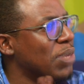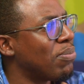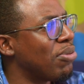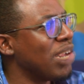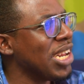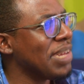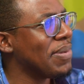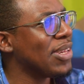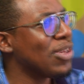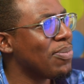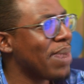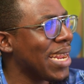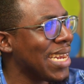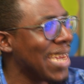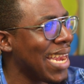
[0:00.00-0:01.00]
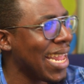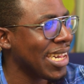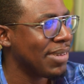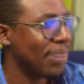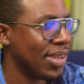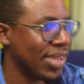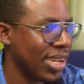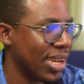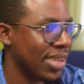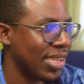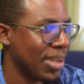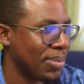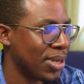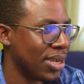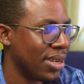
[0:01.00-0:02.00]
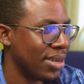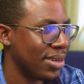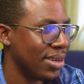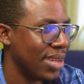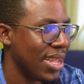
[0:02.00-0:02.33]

brings me to my next misconception,